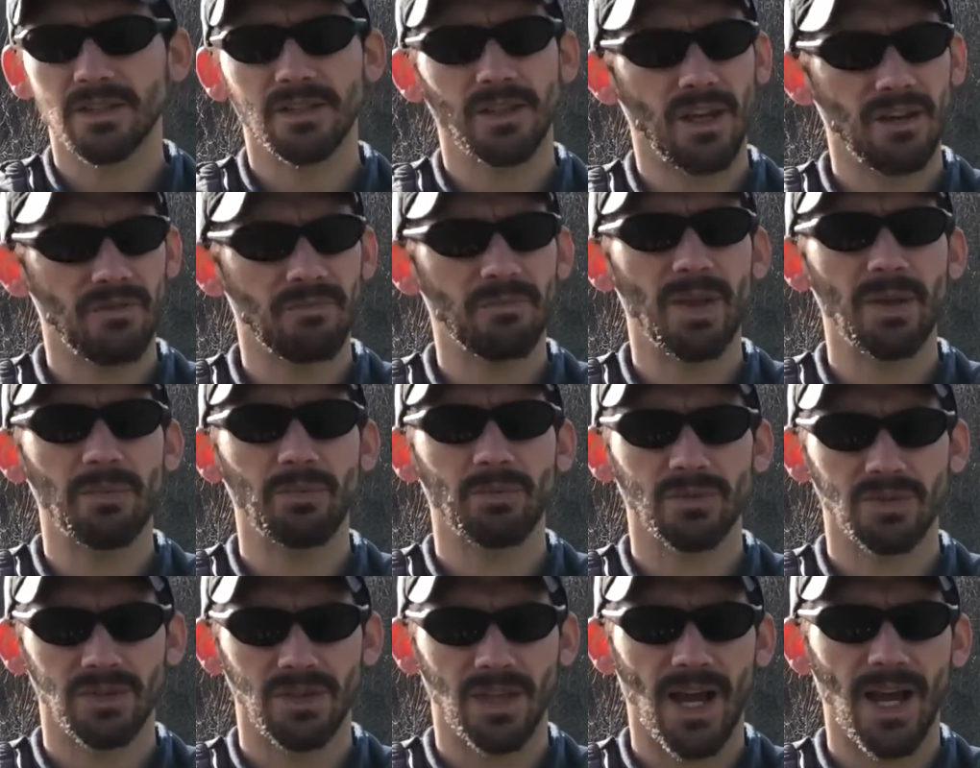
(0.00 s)
save
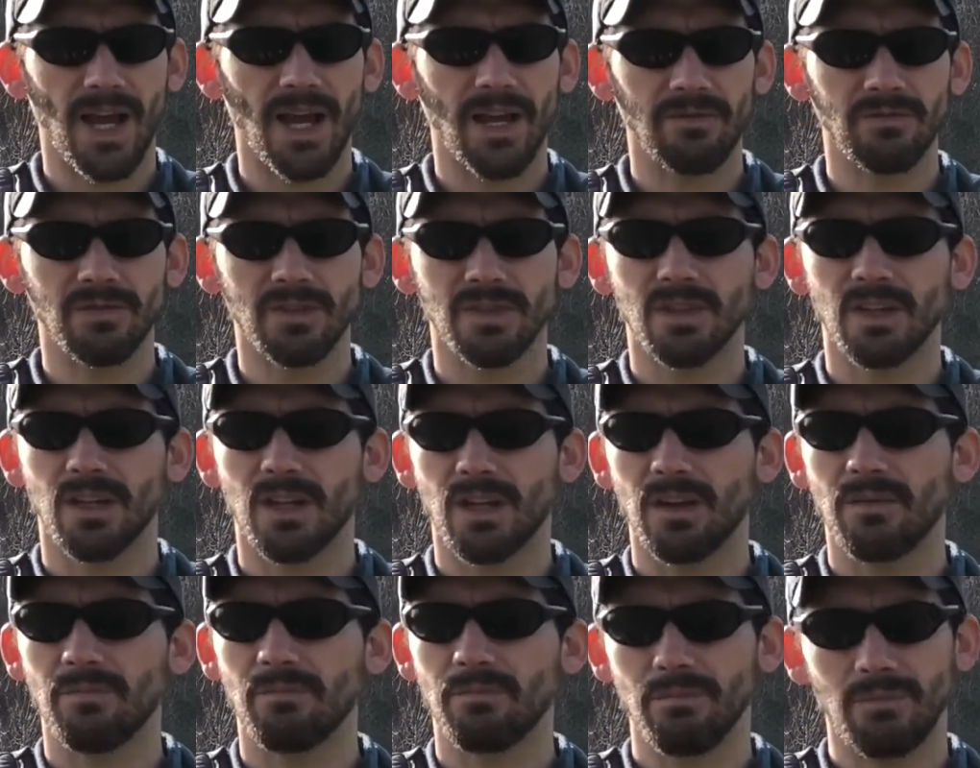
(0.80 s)
people's lives,
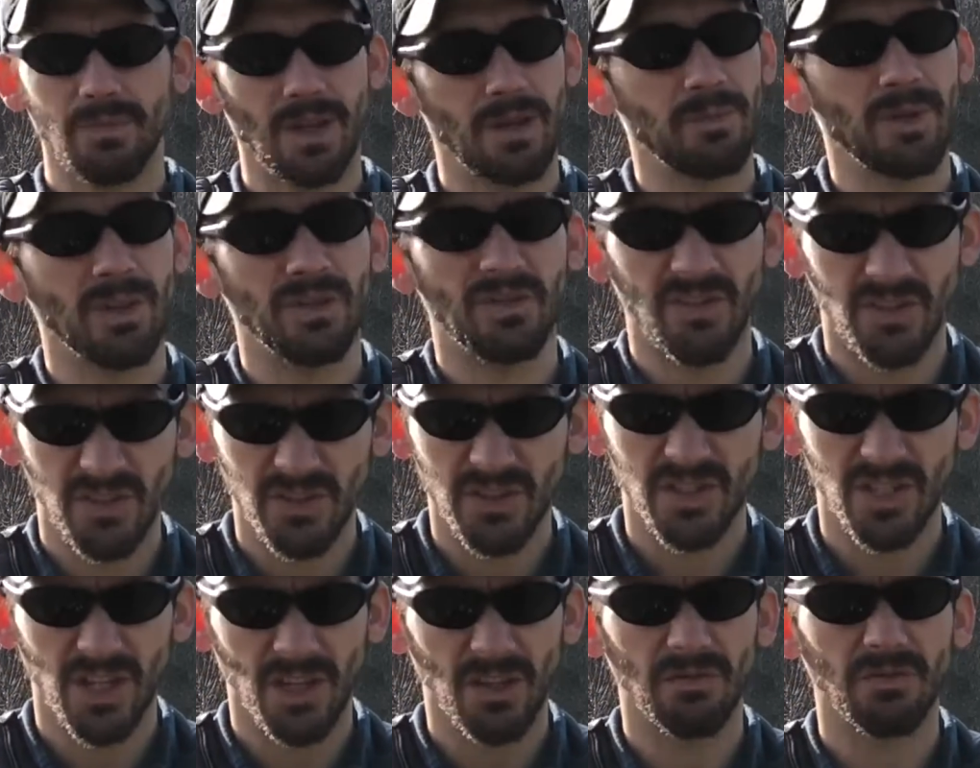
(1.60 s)
maybe even
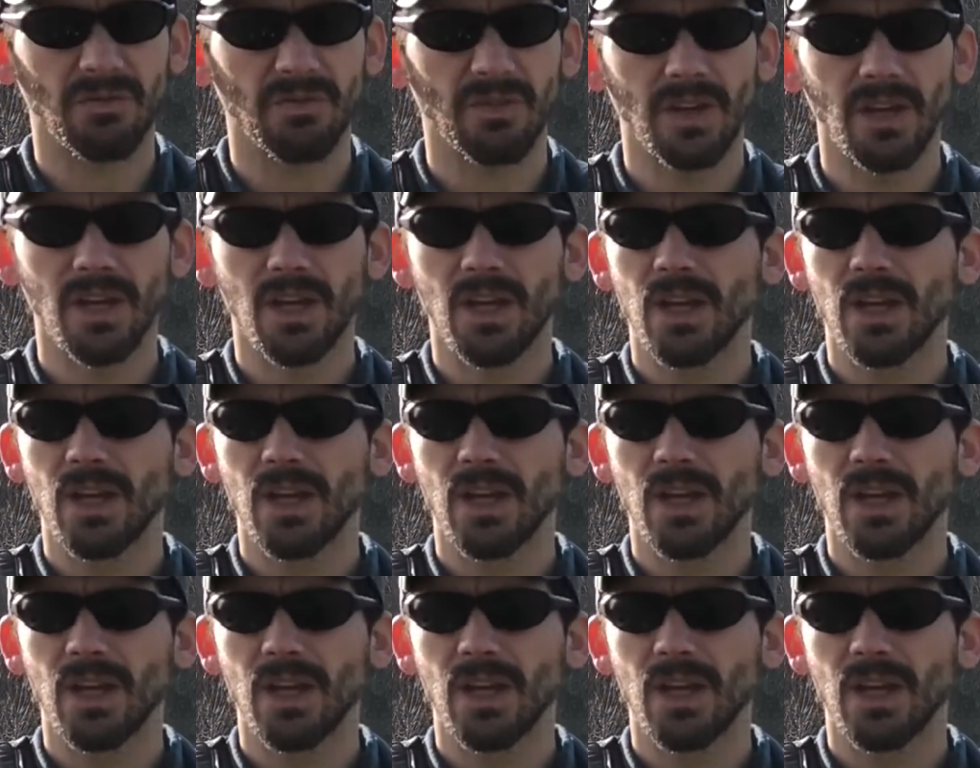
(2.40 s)
yourself.